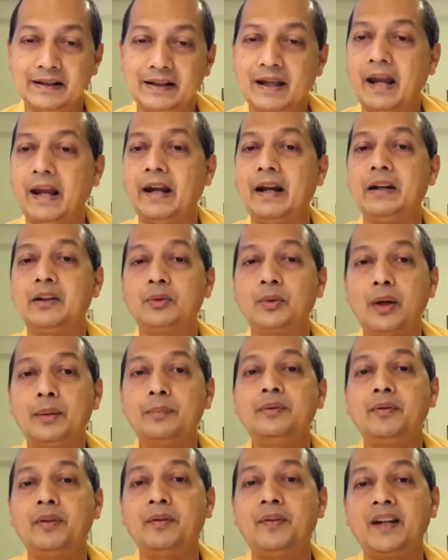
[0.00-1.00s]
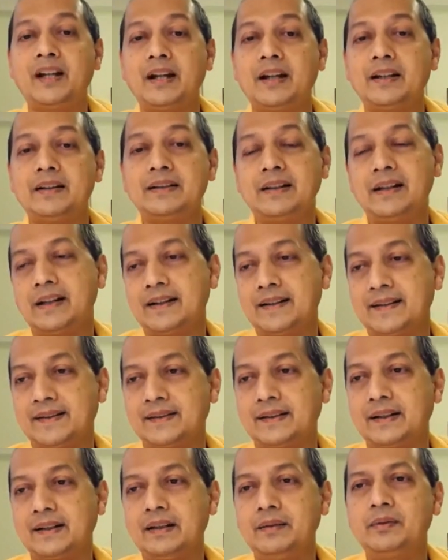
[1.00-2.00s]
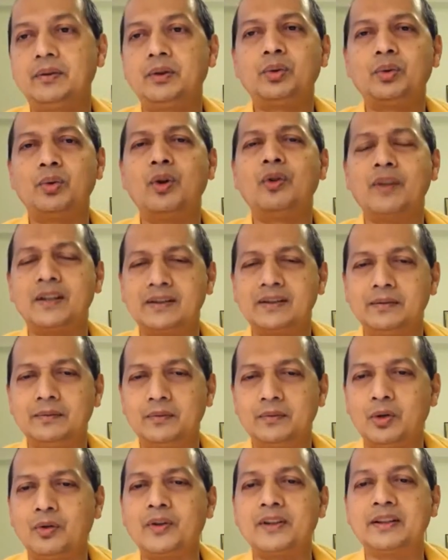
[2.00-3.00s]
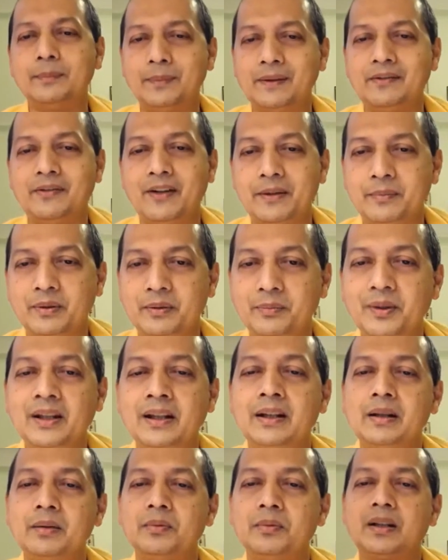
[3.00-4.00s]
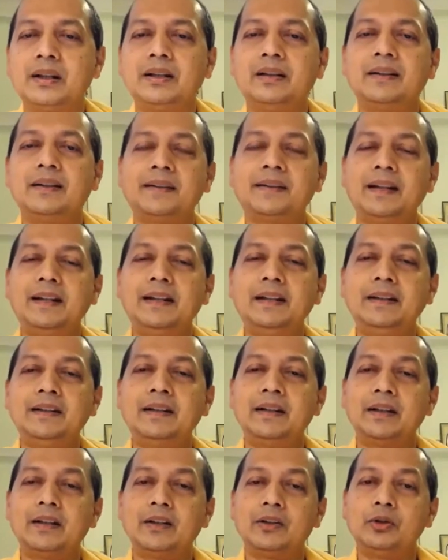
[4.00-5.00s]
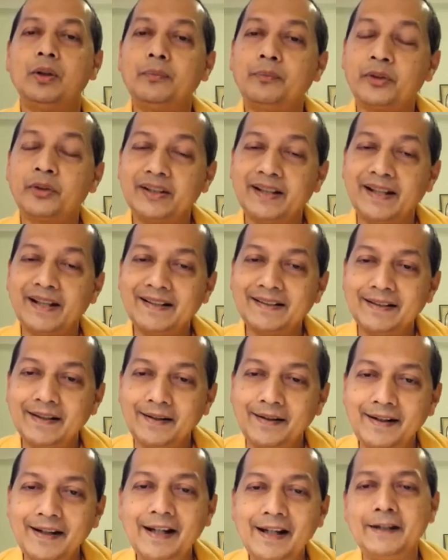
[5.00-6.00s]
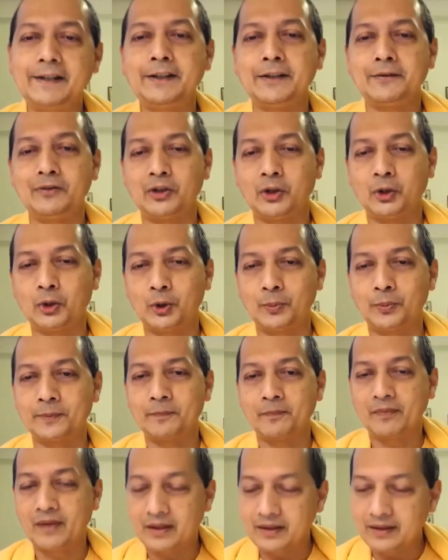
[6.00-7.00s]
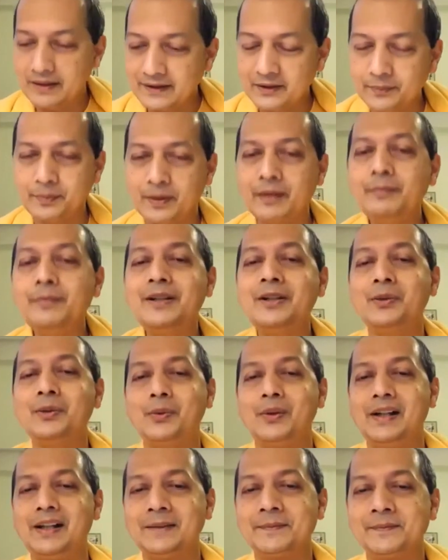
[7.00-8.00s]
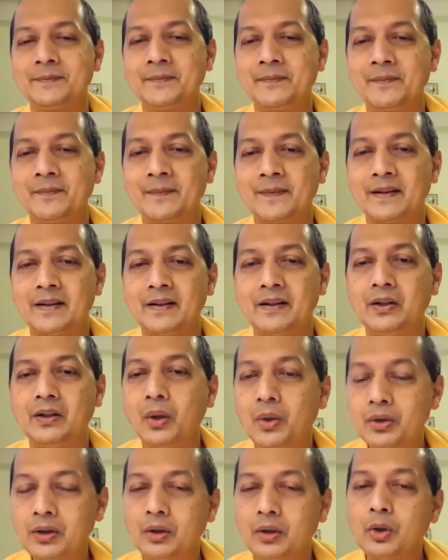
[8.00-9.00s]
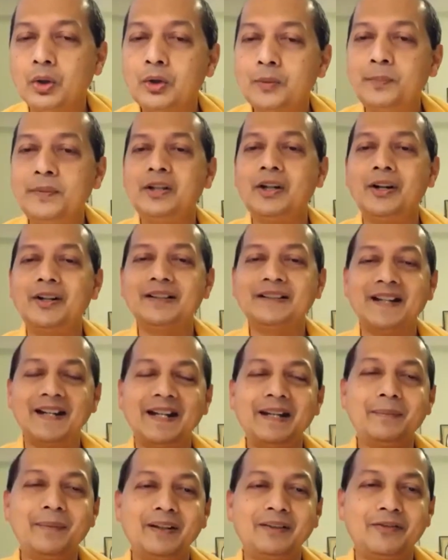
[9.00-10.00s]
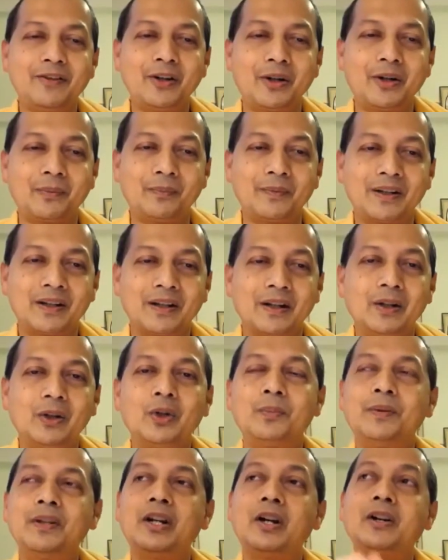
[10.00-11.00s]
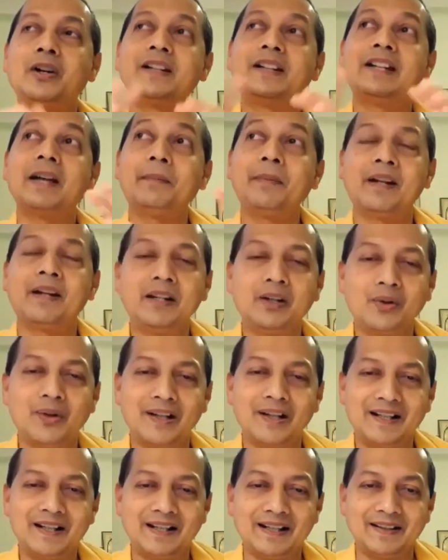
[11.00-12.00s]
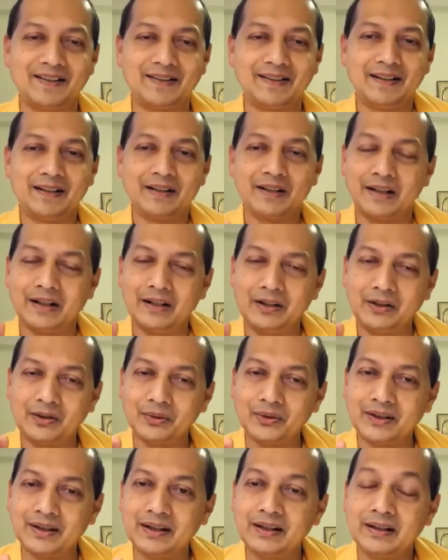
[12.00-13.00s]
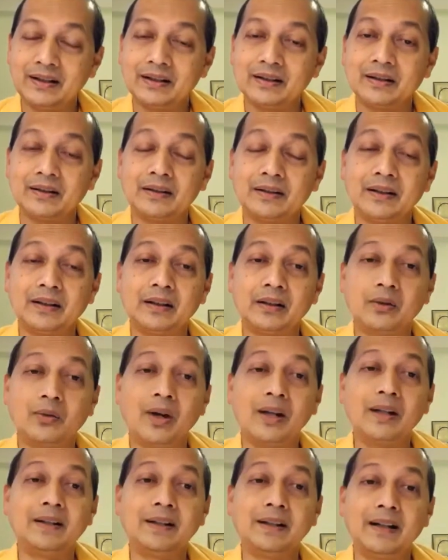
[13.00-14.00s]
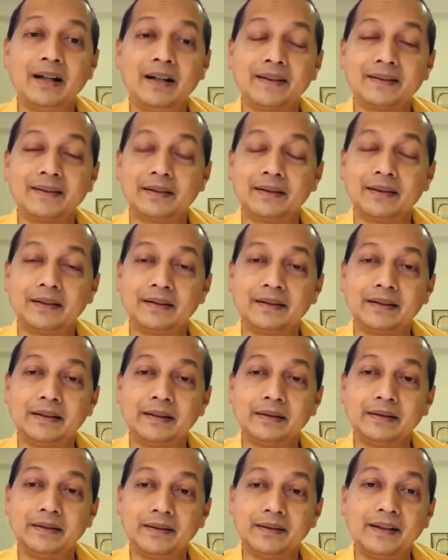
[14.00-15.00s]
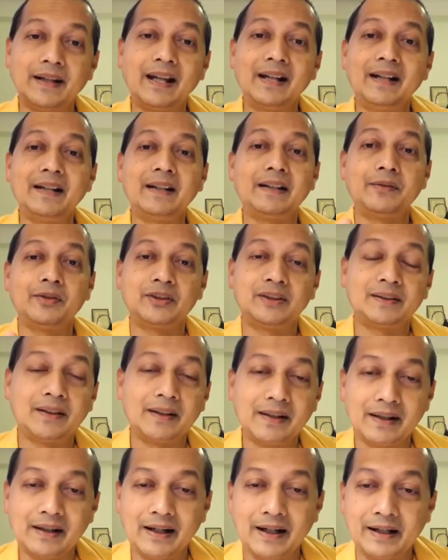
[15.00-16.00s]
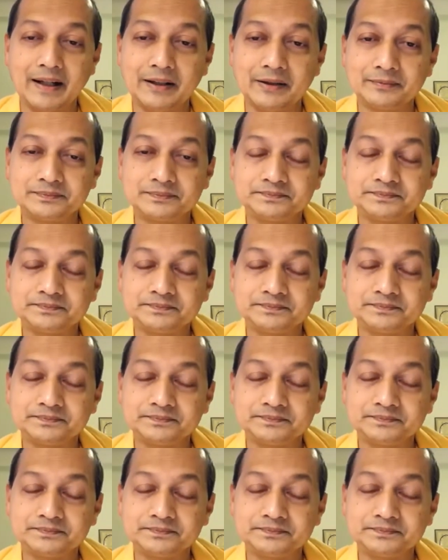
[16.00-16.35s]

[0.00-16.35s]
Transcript: And Swami Vivekananda, let us say, to oversimplify maybe, but he is saying, you emphasize the reality of the rope, that it is Brahman only. Don't look beyond the name and form. Look beyond the apparent qualities into the qualityless, the reality which is underlying.